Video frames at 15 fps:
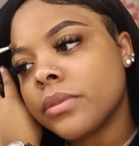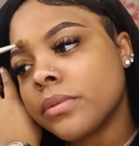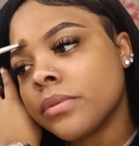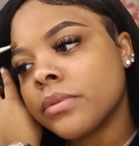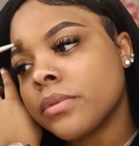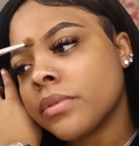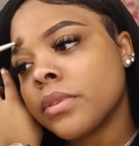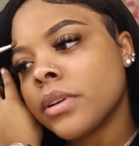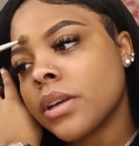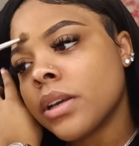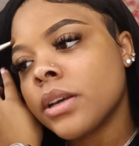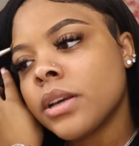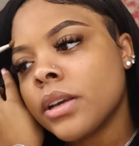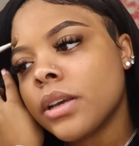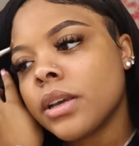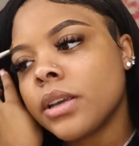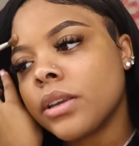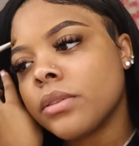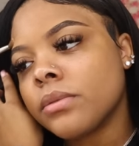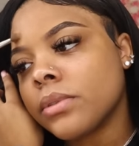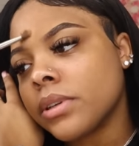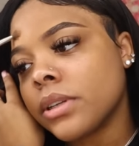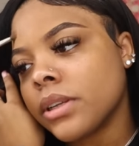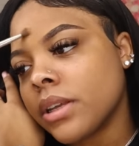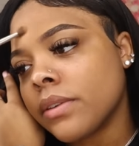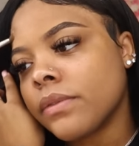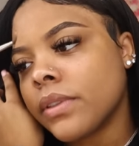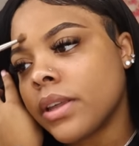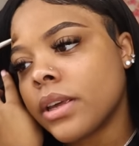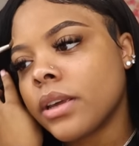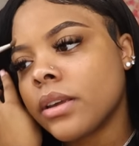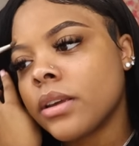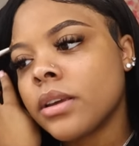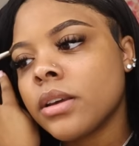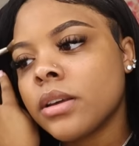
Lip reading: and you don't want to give that.